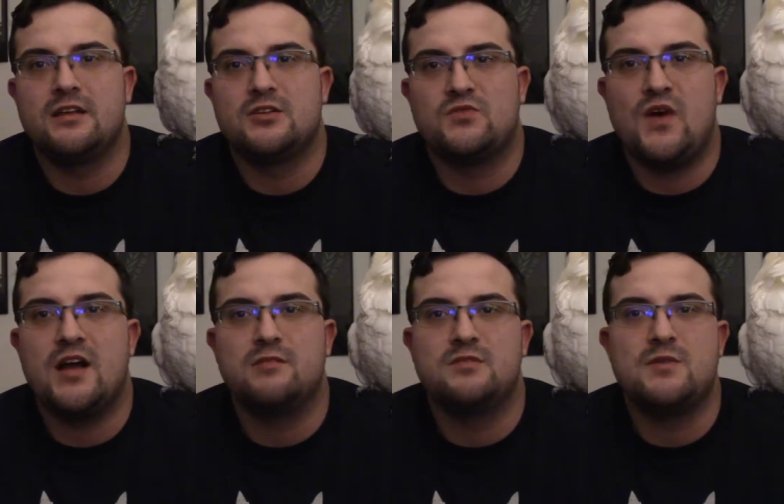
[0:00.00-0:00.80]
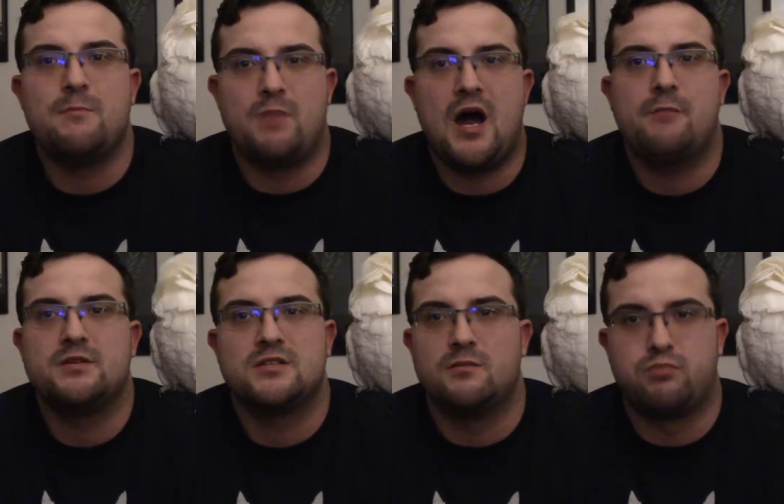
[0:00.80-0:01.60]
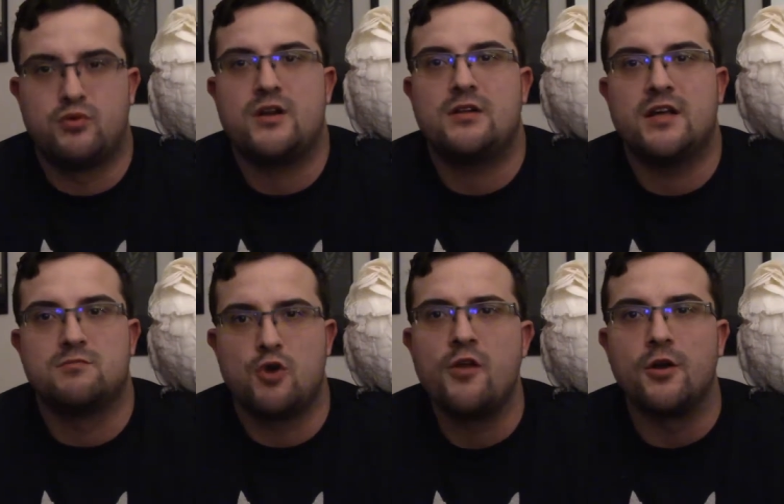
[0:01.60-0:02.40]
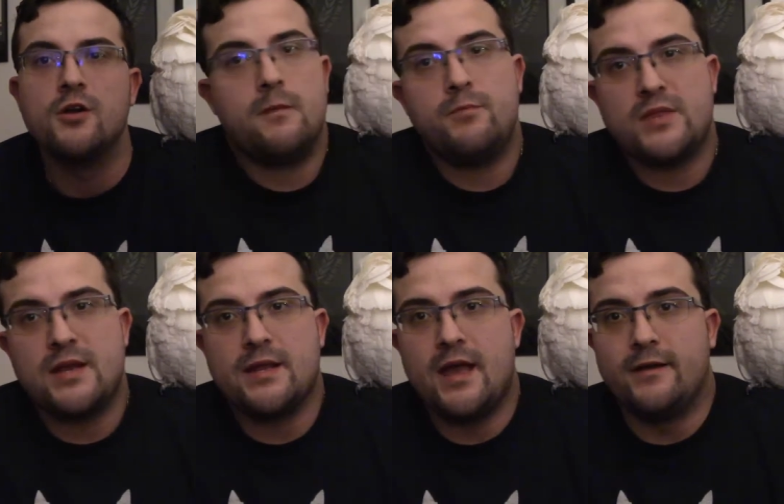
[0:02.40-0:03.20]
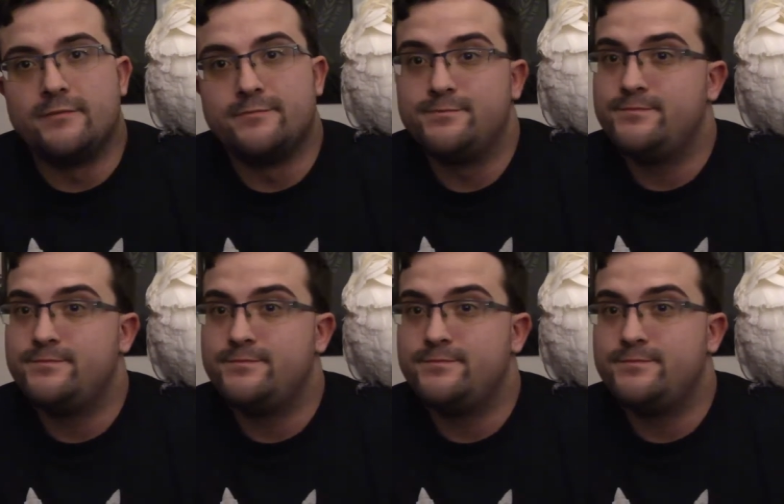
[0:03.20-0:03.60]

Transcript: I just find him to be a pompous little prick like his brother. But then again,